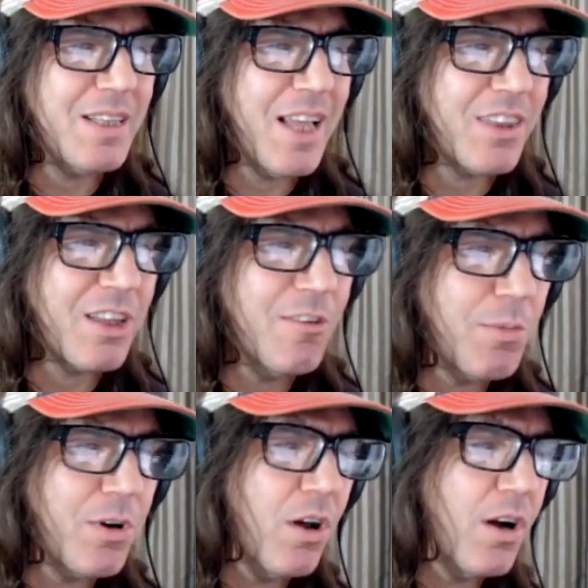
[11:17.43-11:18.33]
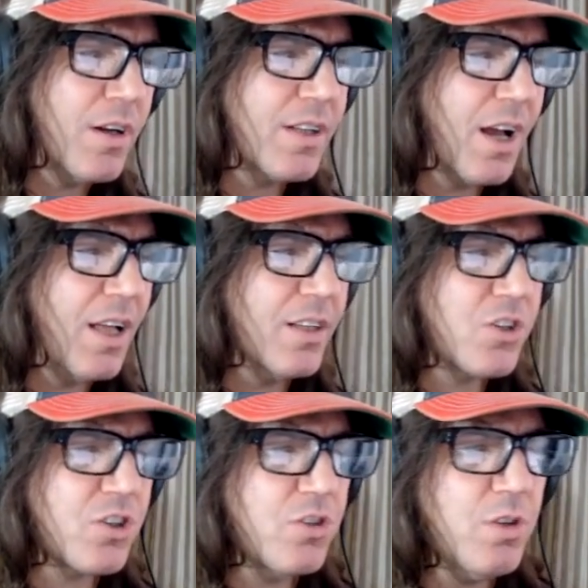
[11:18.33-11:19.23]
death of Barnard
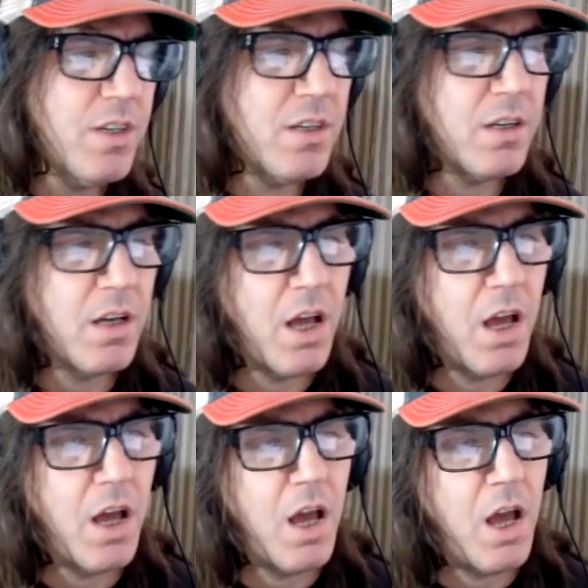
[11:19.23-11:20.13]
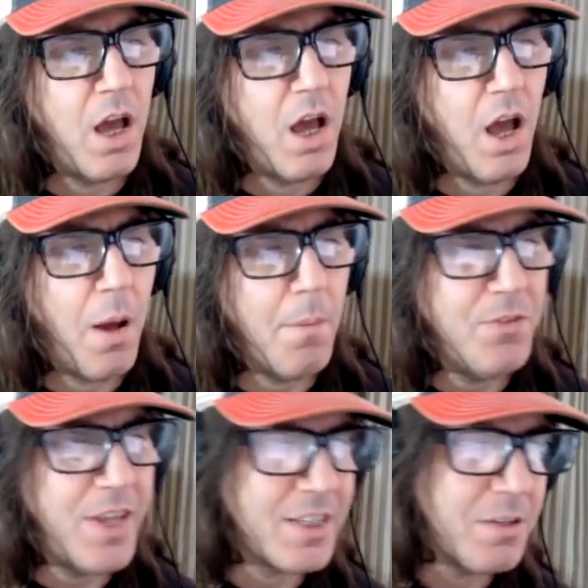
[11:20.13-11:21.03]
College student
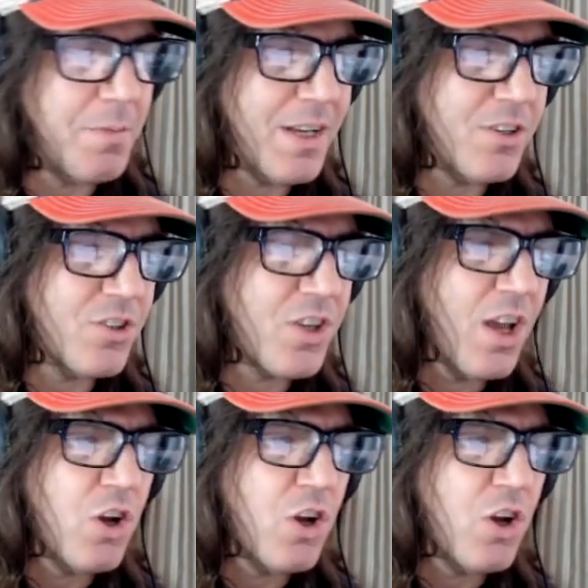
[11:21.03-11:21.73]
Tessa Majors.